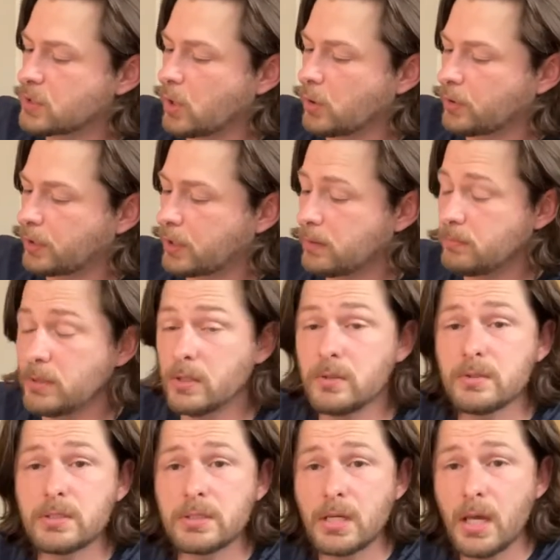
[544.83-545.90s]
on a
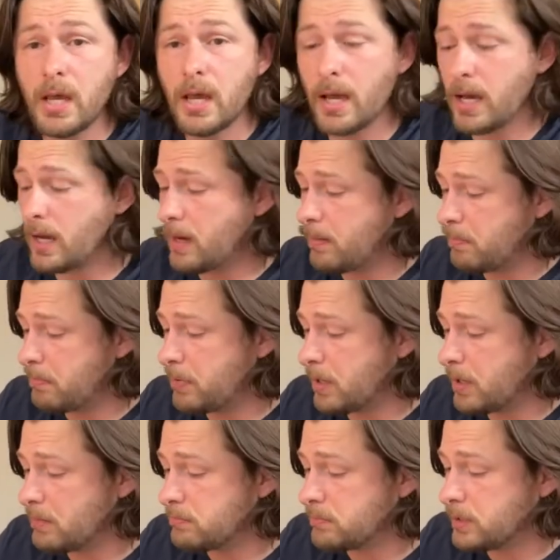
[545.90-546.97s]
commute, um,
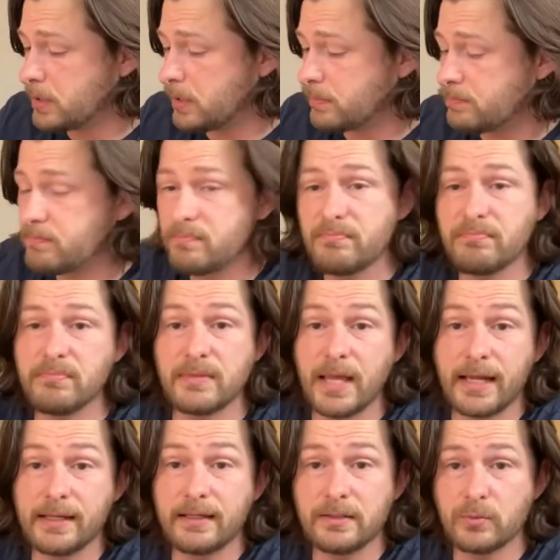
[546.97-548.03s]
but you know,
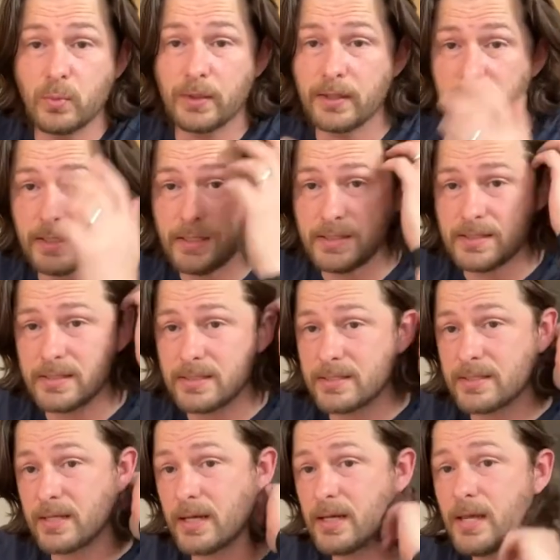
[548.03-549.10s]
that is what it is.
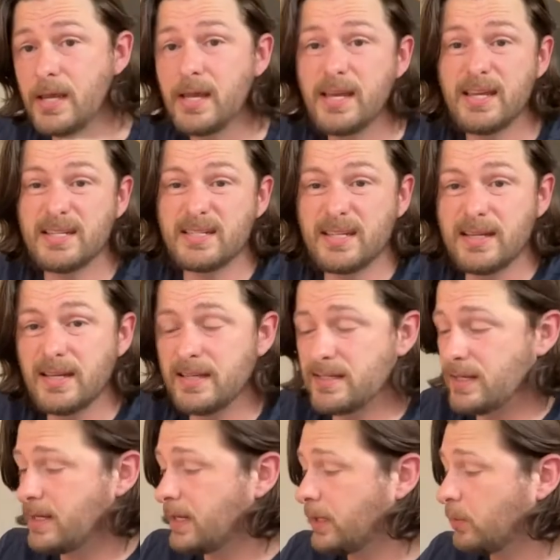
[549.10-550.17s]
It's a, it's a, it's
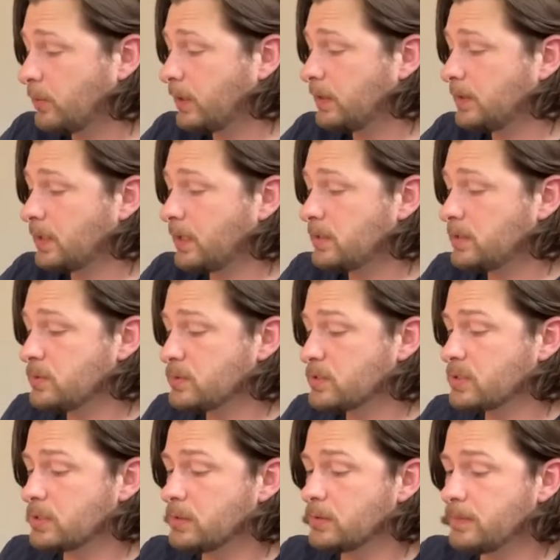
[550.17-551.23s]
a niggle that you get
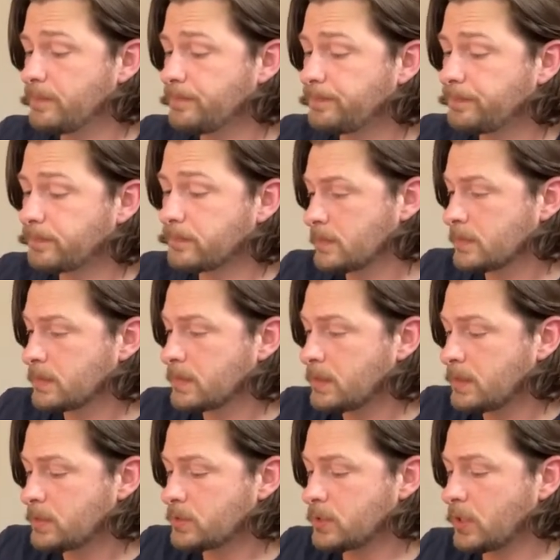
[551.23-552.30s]
used to.
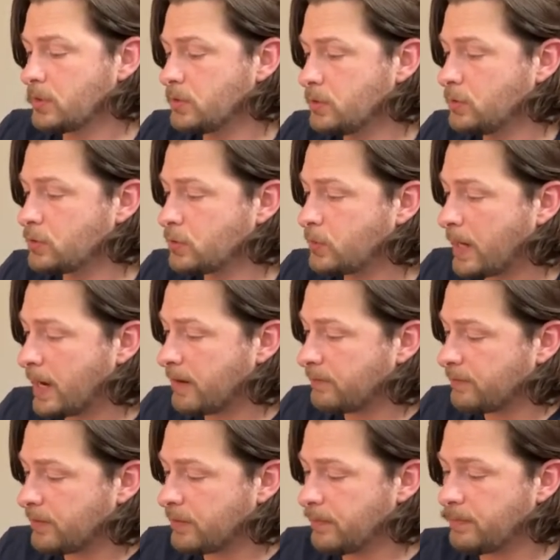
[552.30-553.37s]
So you do
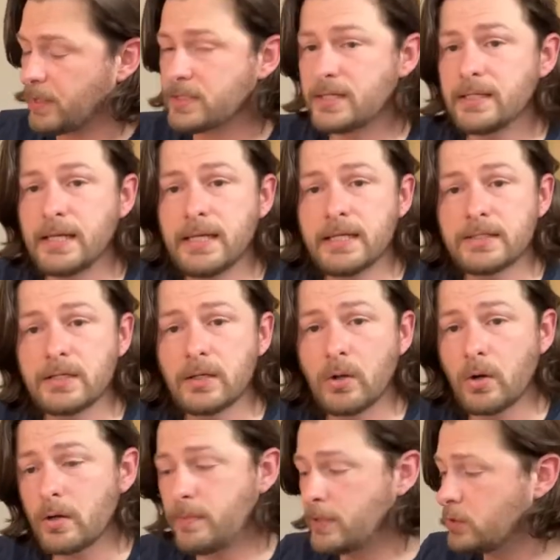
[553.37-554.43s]
have the button here to
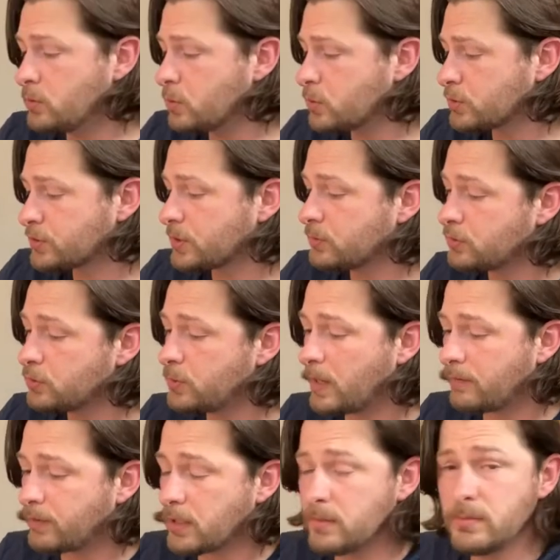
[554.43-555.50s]
lock, but you also do
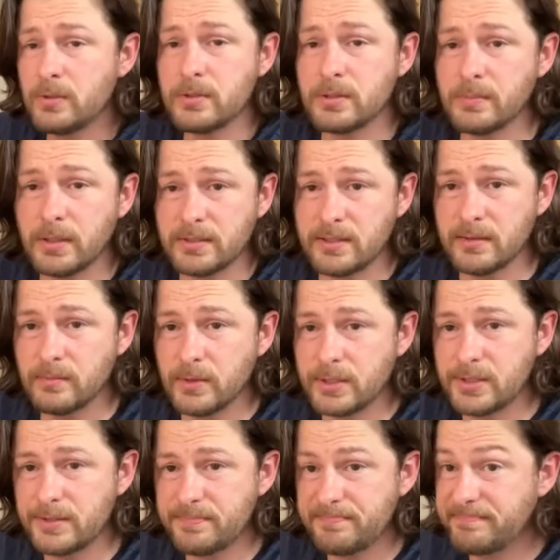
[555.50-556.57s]
have a commuter button,
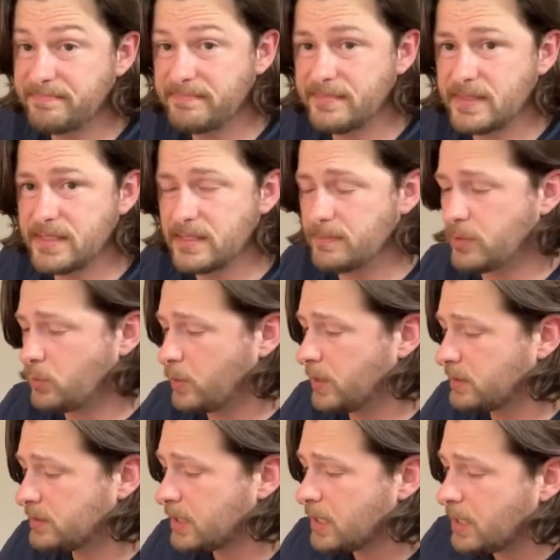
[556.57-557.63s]
which is a bit
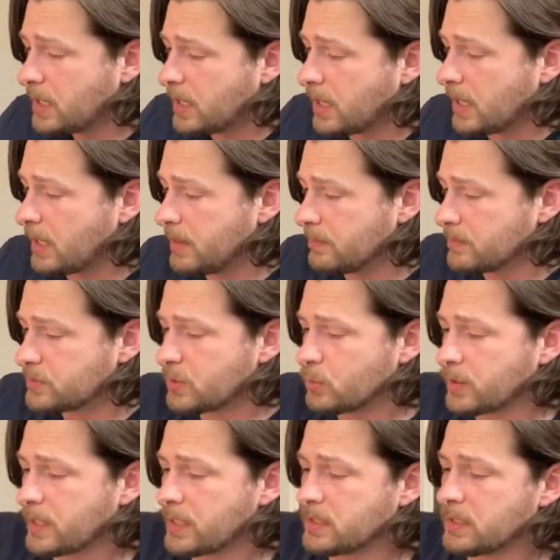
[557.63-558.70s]
weird. Um, so
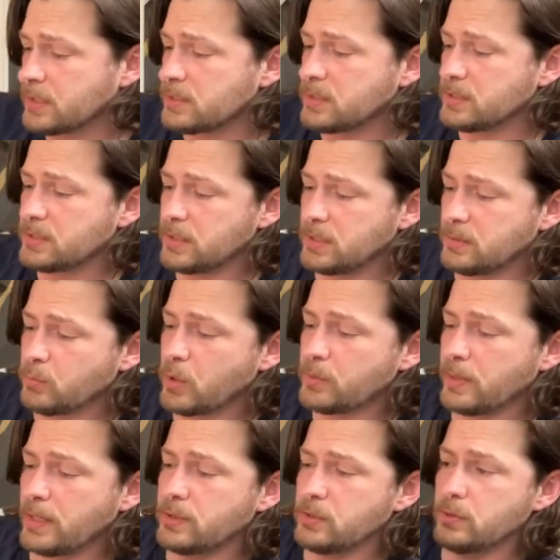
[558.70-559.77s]
what that does is it
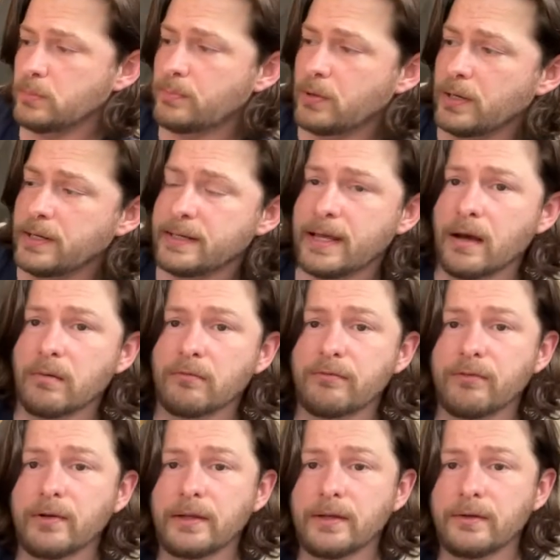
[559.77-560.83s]
won't let you pull it down
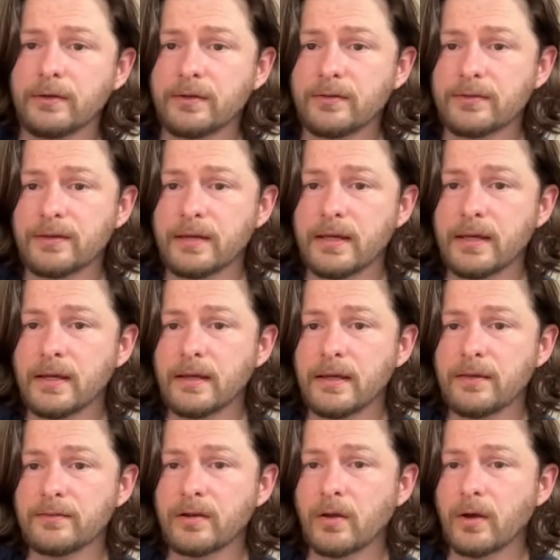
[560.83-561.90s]
fully and you can see here
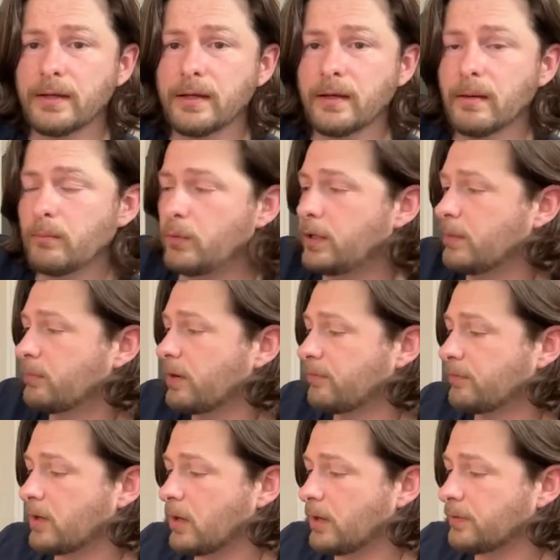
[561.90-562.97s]
it's lining up with the
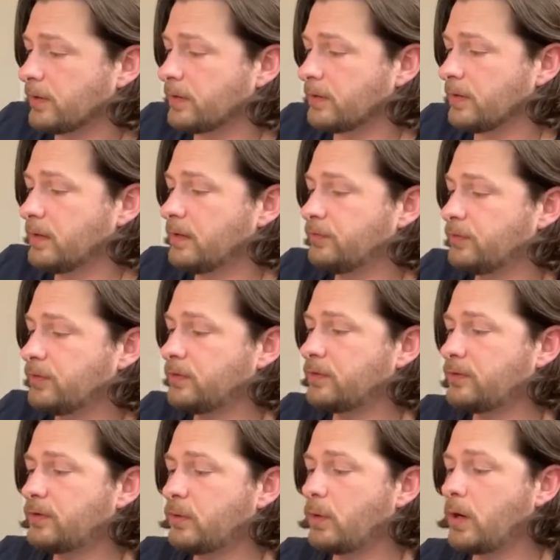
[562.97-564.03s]
breath guard underneath. So you can
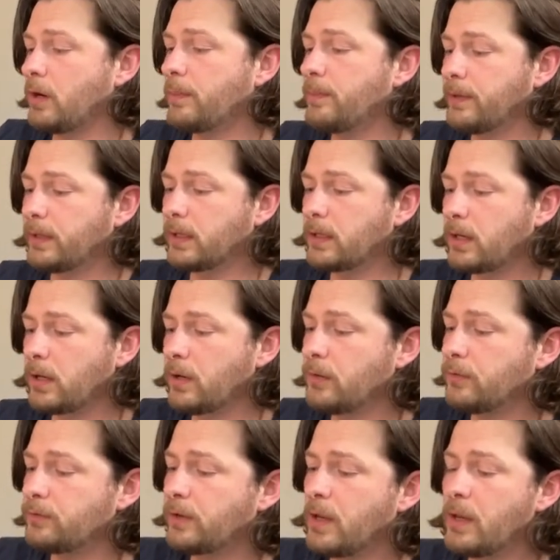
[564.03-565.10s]
still open and
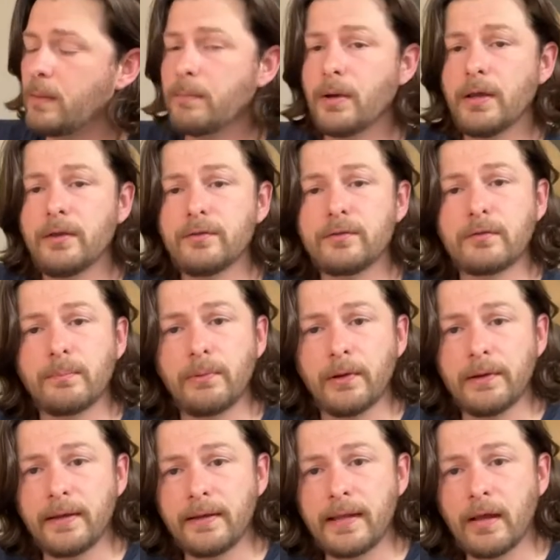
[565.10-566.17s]
close, but it's
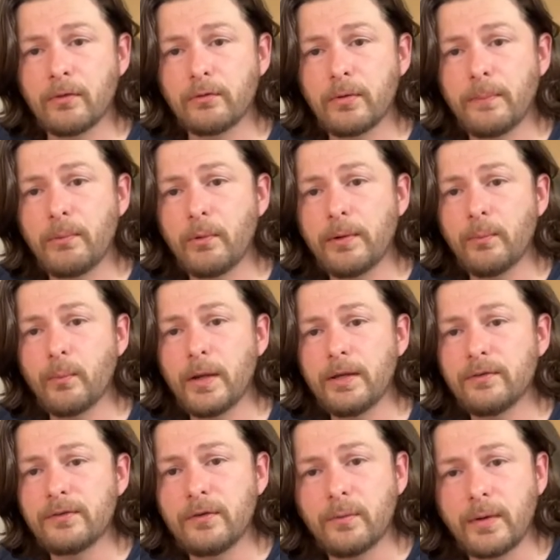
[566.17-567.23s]
pulling it down to a point where
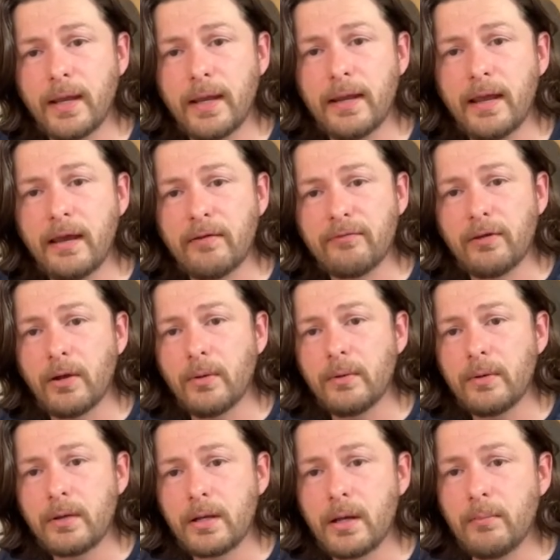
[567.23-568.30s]
you still get an
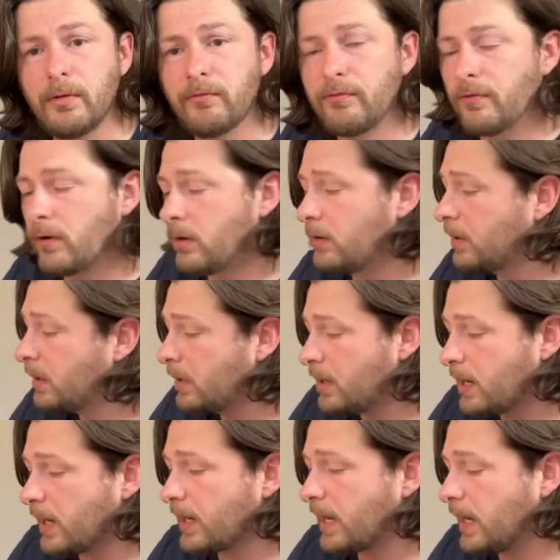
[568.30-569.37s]
airflow coming through.
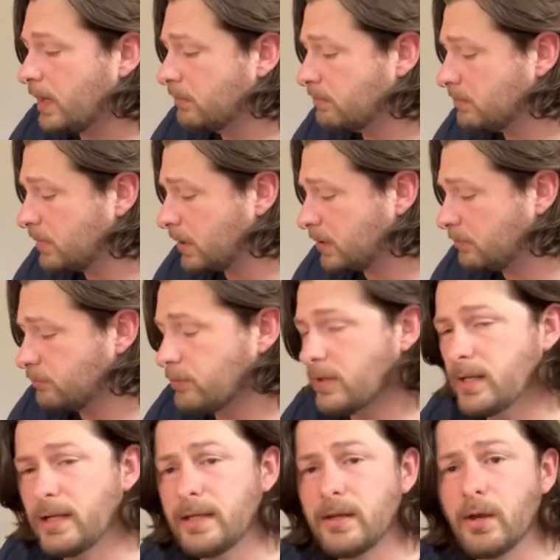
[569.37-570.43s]
Again, I don't
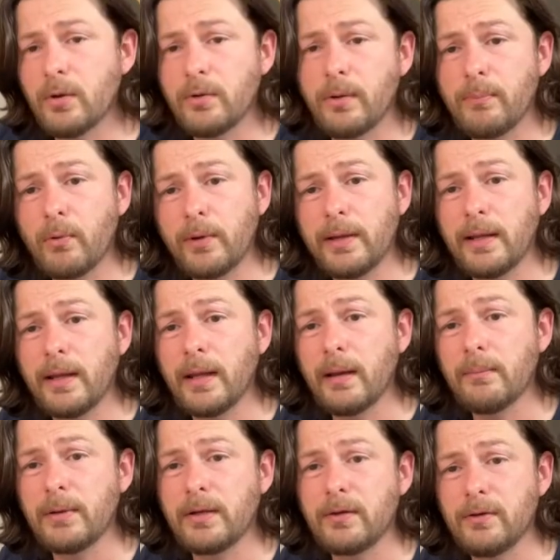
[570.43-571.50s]
really know the point in
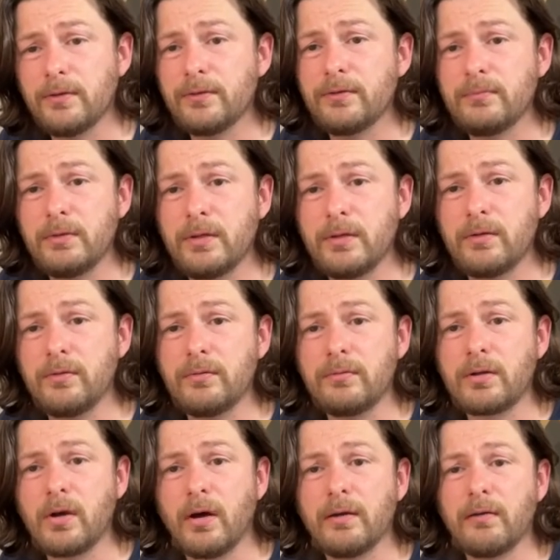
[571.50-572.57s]
that because you can
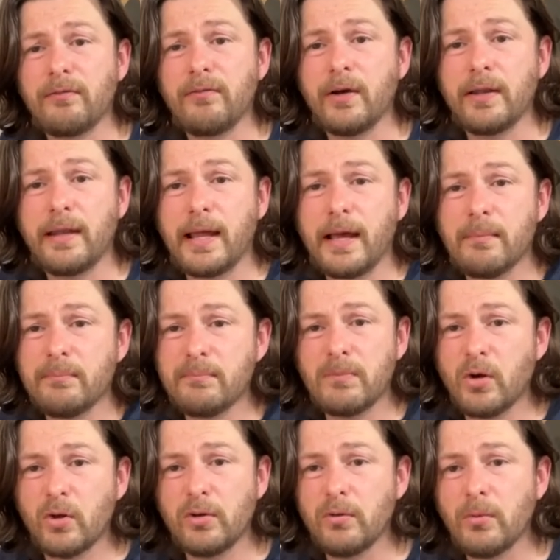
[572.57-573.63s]
kind of find that
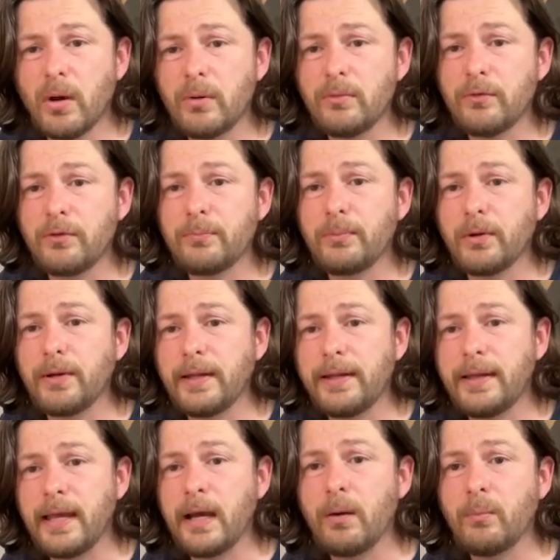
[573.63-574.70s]
on your own, just pulling
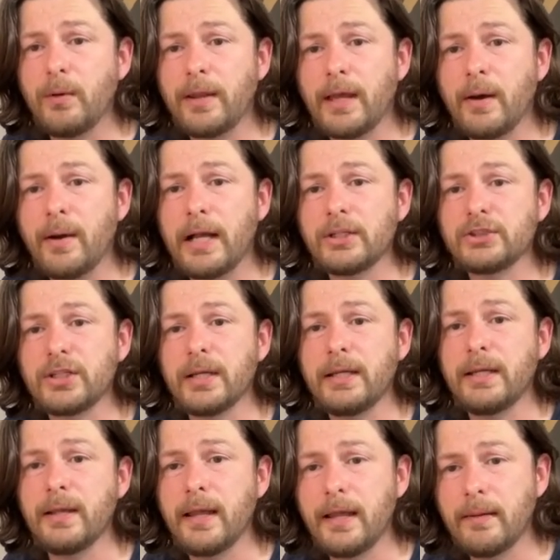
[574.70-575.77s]
it down without
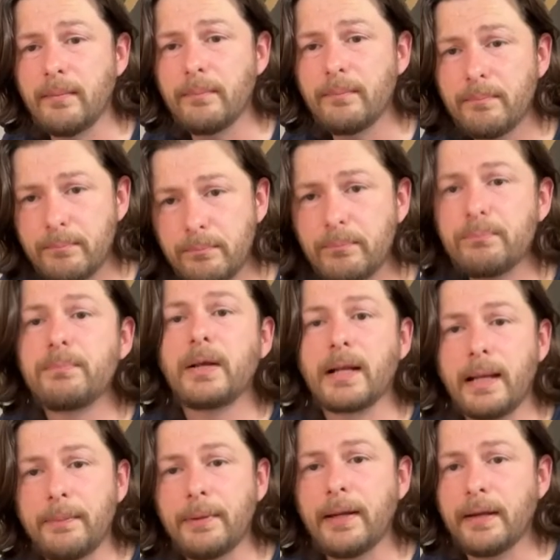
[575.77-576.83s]
actually then
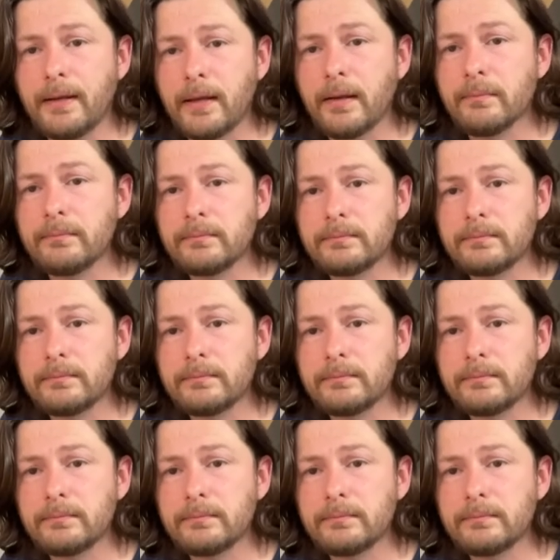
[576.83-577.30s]
clipping it down.